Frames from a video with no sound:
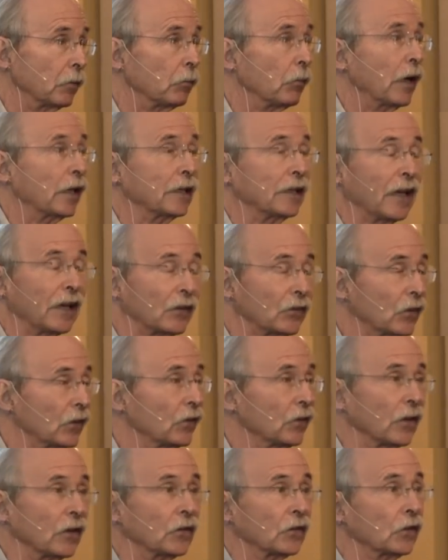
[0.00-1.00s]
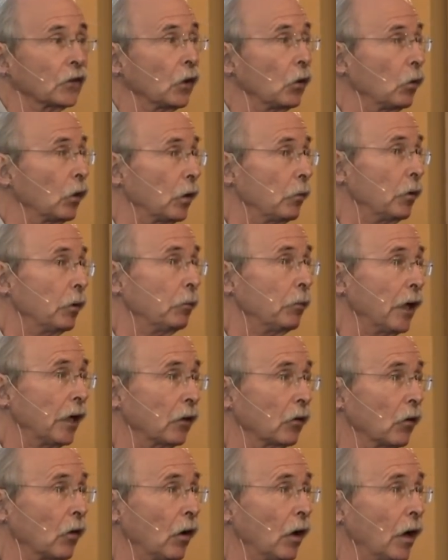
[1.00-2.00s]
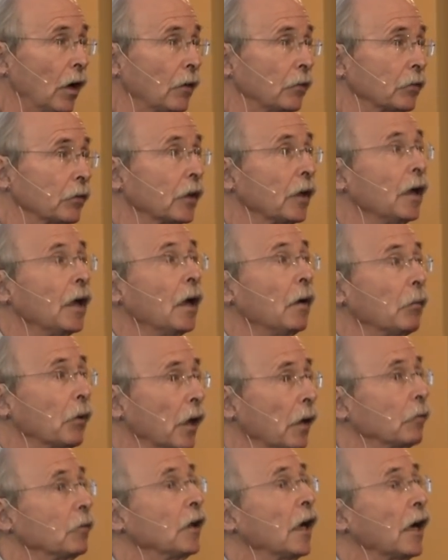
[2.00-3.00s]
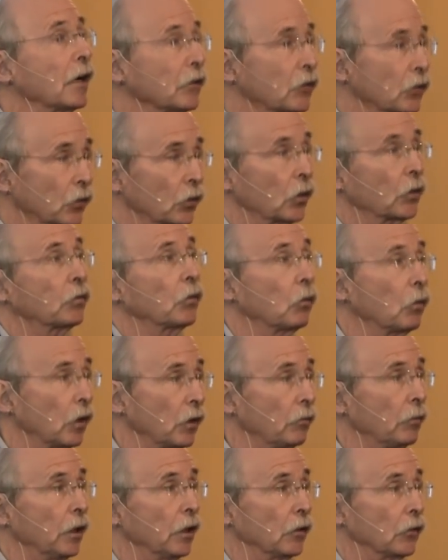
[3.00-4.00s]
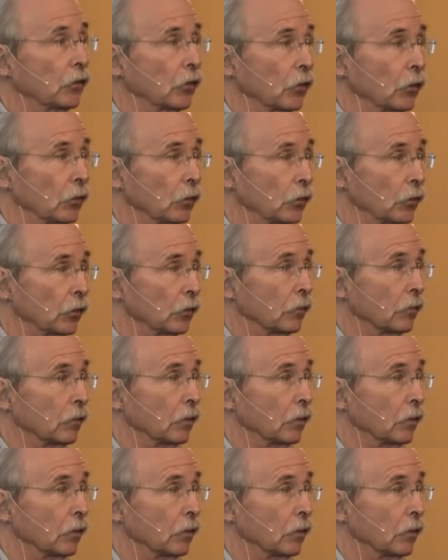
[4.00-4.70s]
My guess is they still would have been better off, but I'm not sure if it would have been a solution.